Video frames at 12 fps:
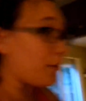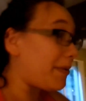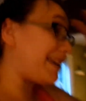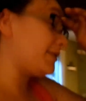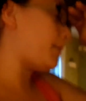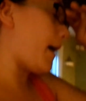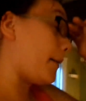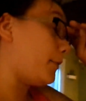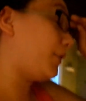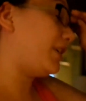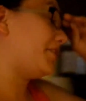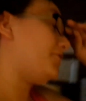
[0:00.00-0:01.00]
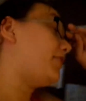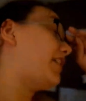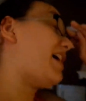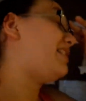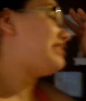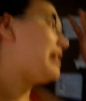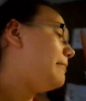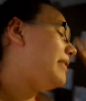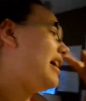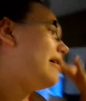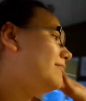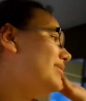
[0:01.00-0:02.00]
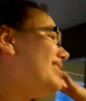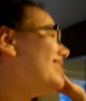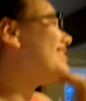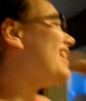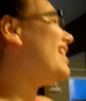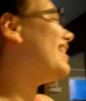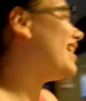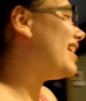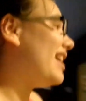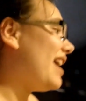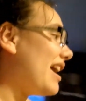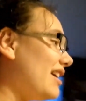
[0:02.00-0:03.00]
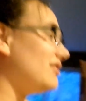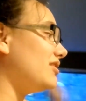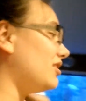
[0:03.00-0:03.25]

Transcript: buys popcorn and forgets M and M's? Dang it!